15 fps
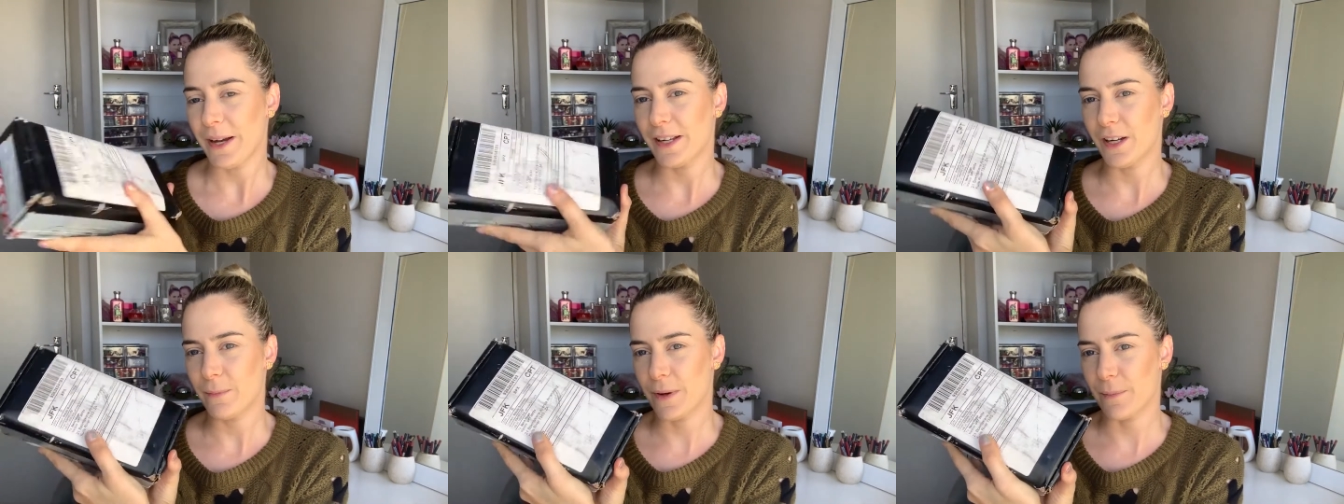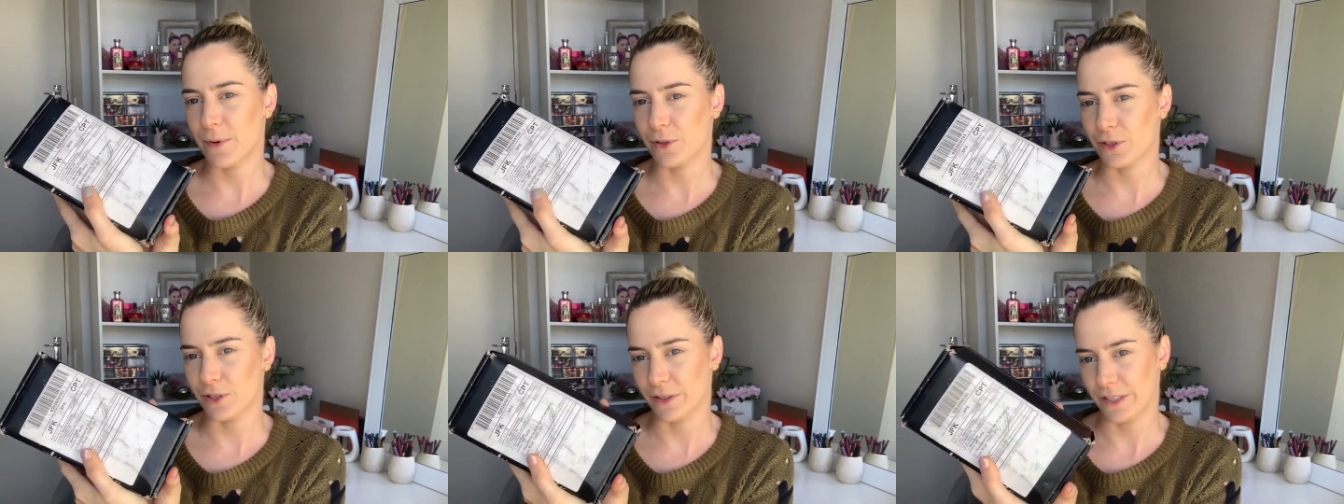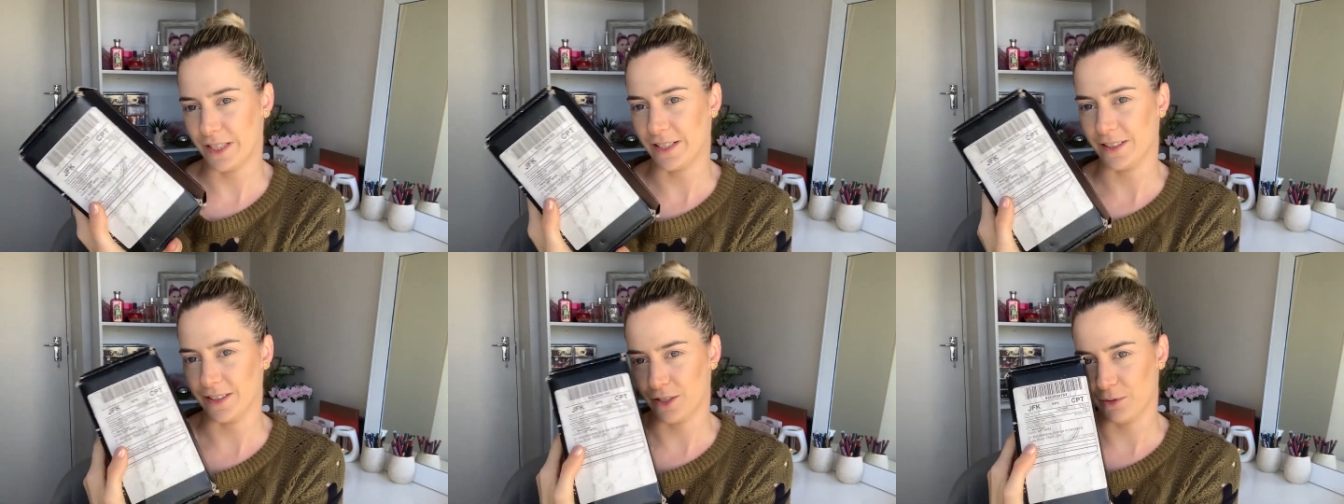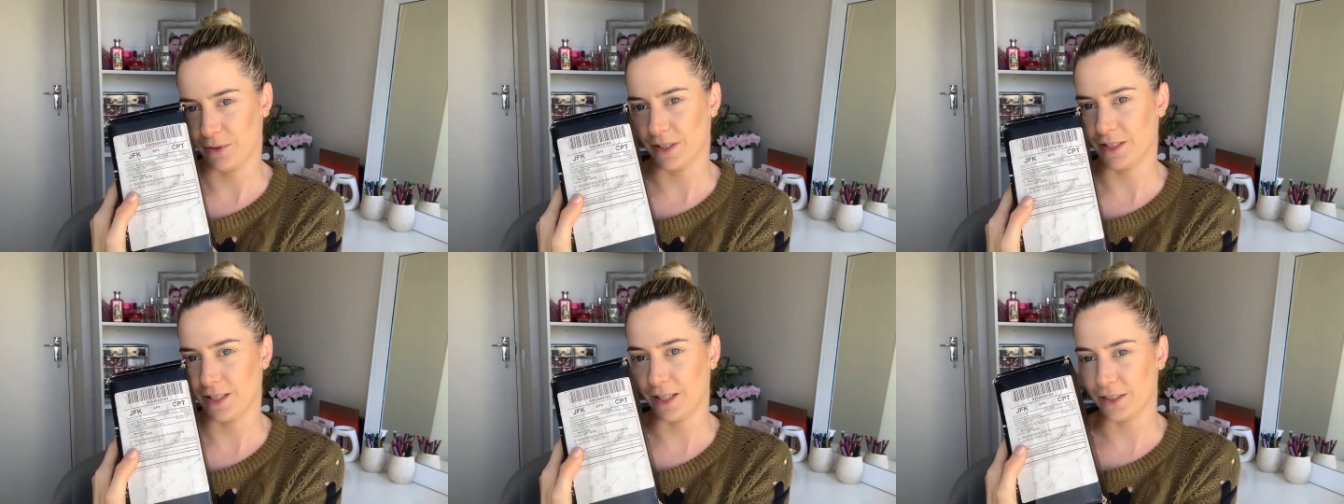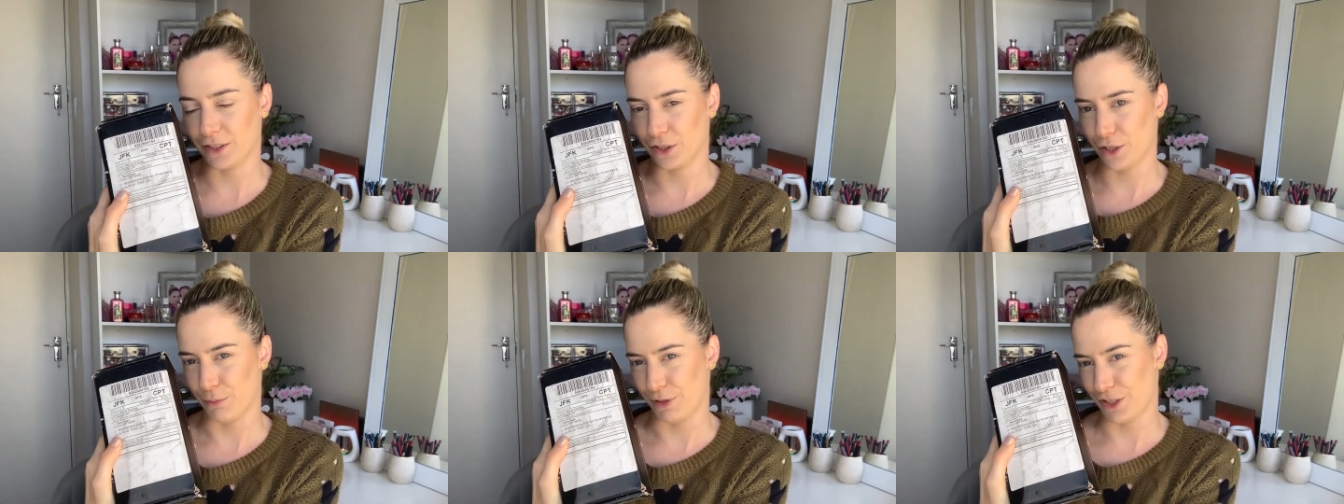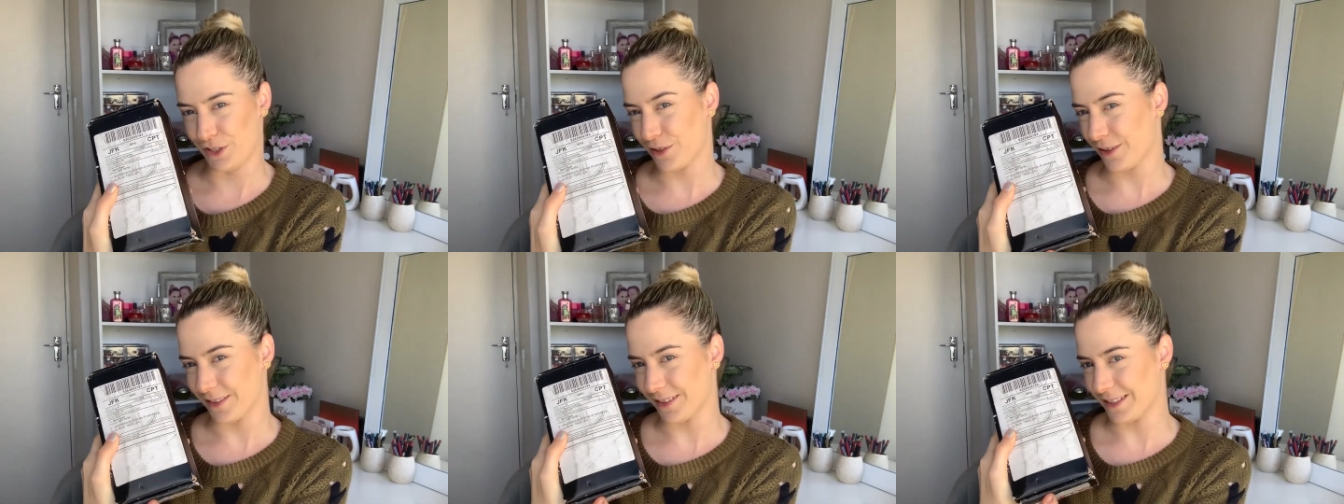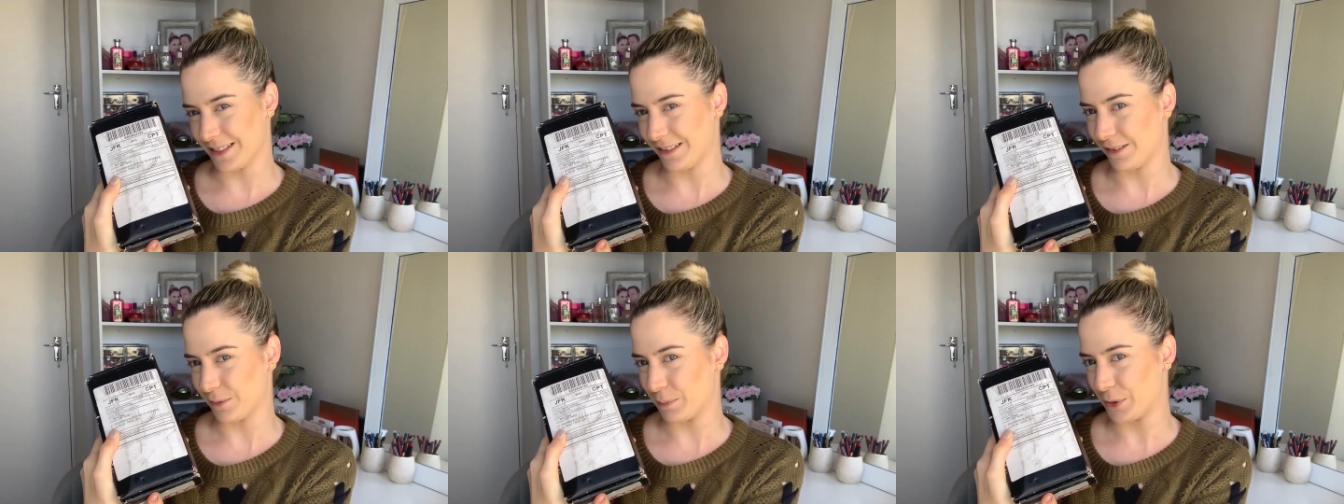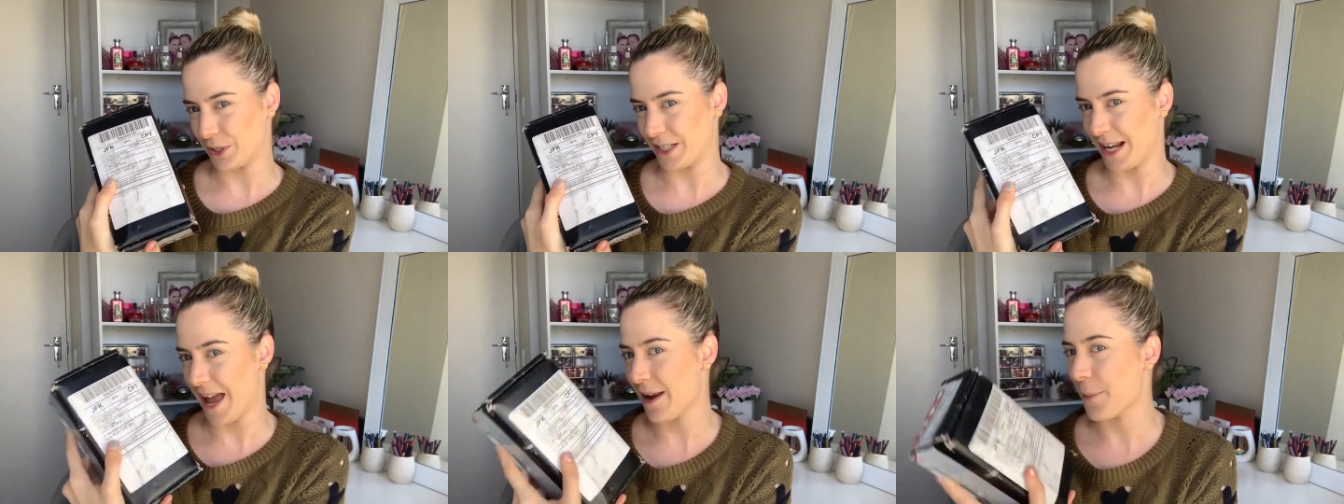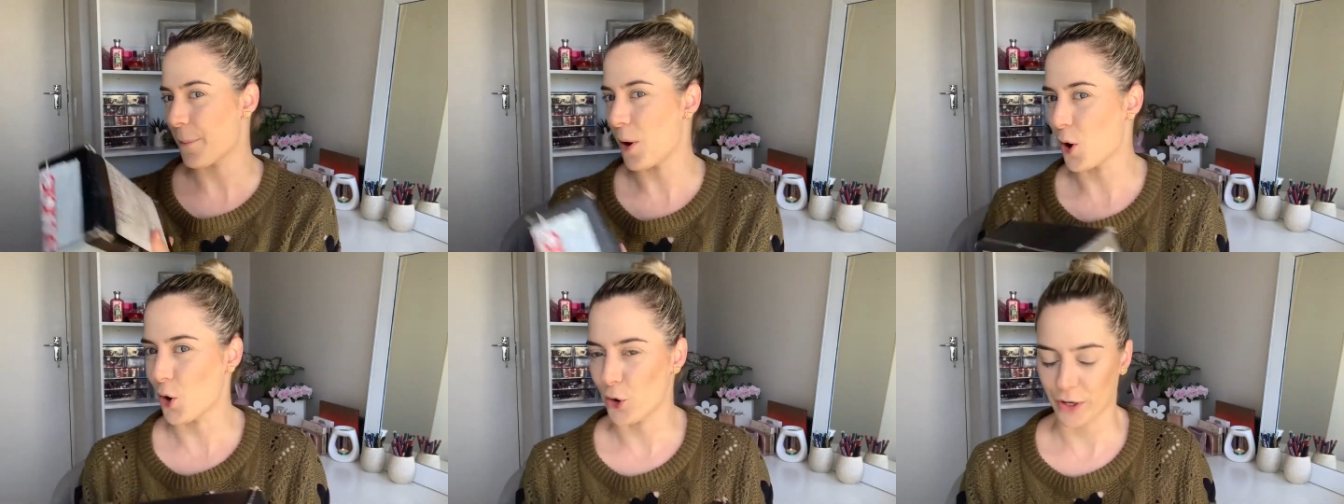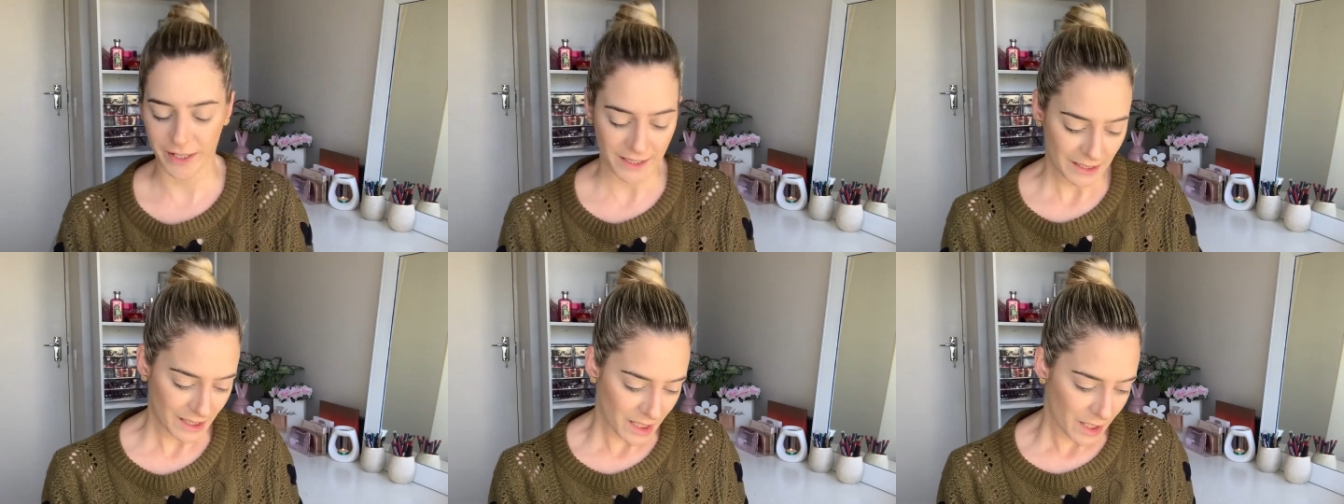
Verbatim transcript: I know my box looks like this when it gets to me, so it doesn't look pretty anymore.